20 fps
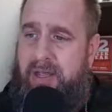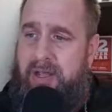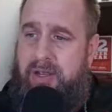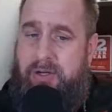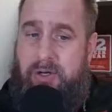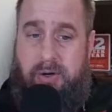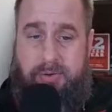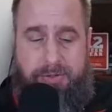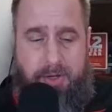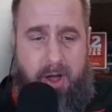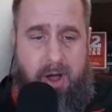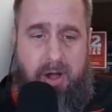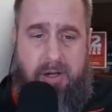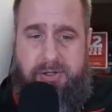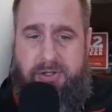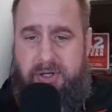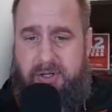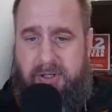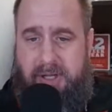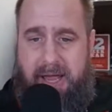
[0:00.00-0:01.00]
your
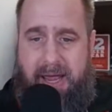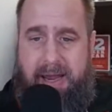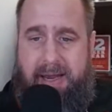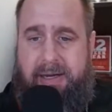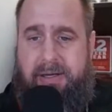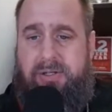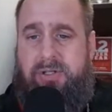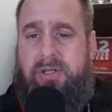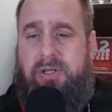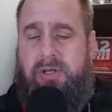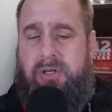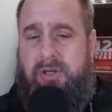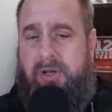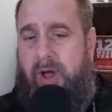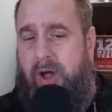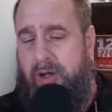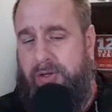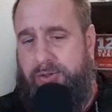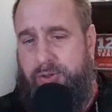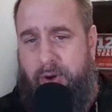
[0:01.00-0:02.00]
thoughts, your likes,
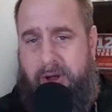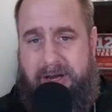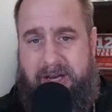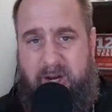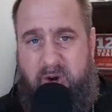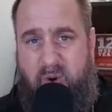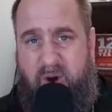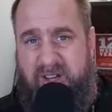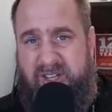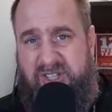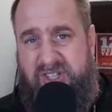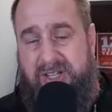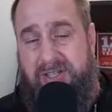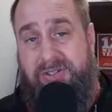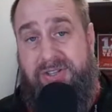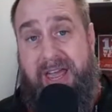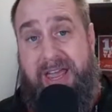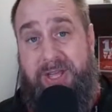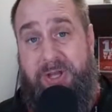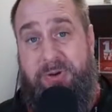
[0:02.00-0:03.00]
also any
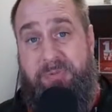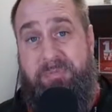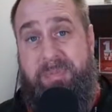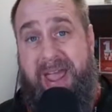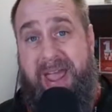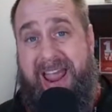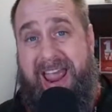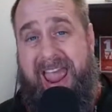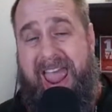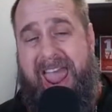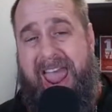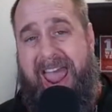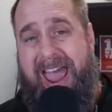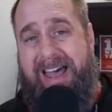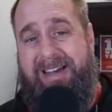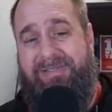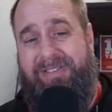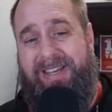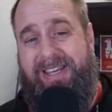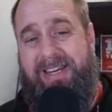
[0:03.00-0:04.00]
questions that you may
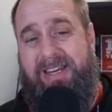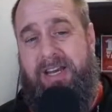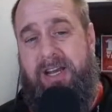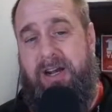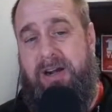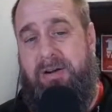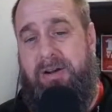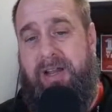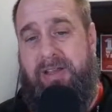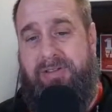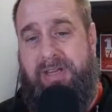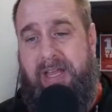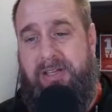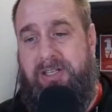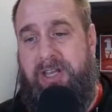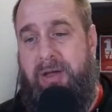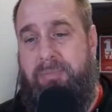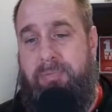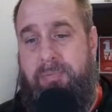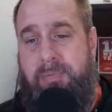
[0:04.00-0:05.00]
have in here, because
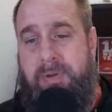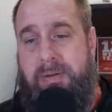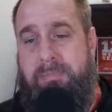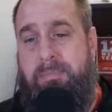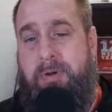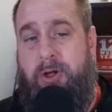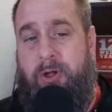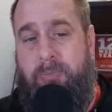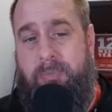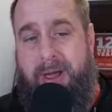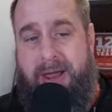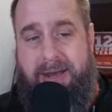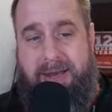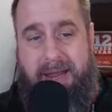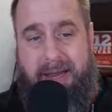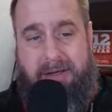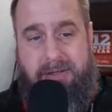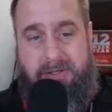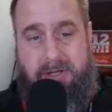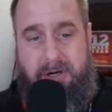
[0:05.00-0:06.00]
that's helping me build my
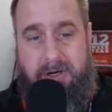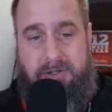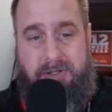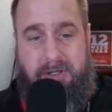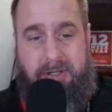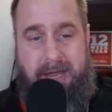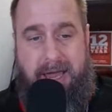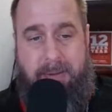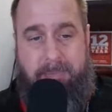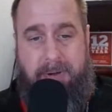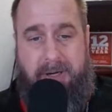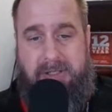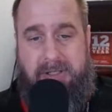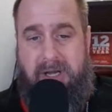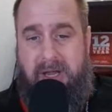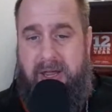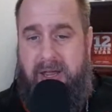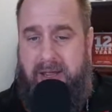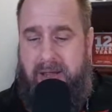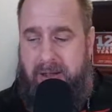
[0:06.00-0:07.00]
next series of topics.
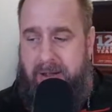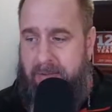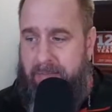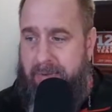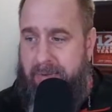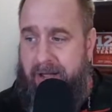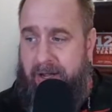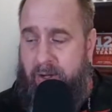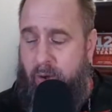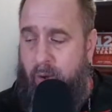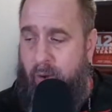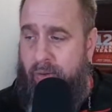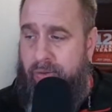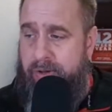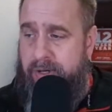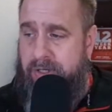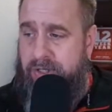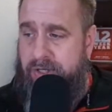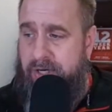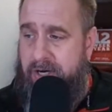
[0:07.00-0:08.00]
My goal
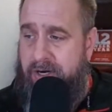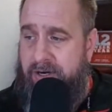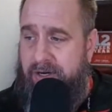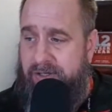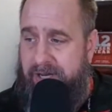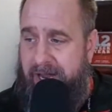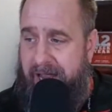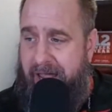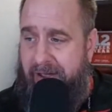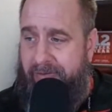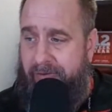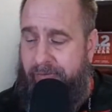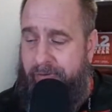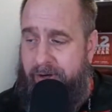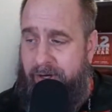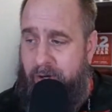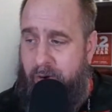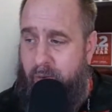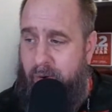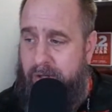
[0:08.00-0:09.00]
this year is to have a
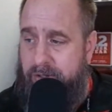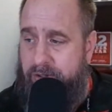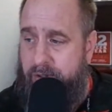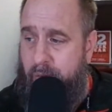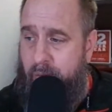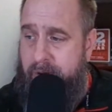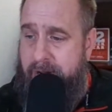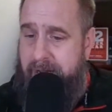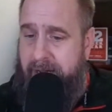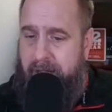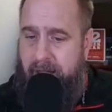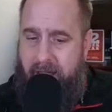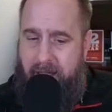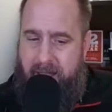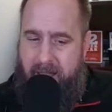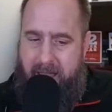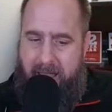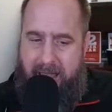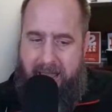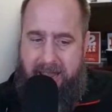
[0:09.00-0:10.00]
video once a week
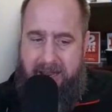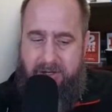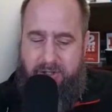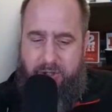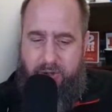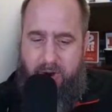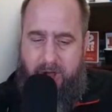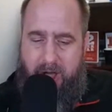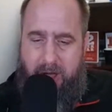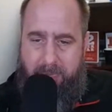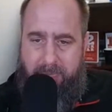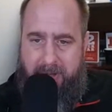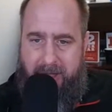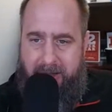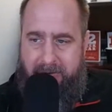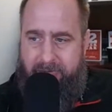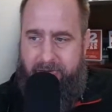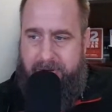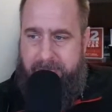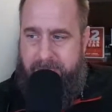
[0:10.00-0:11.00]
and to help
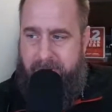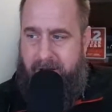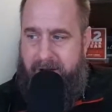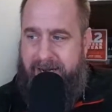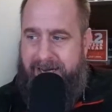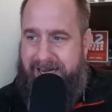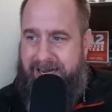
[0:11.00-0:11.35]
everybody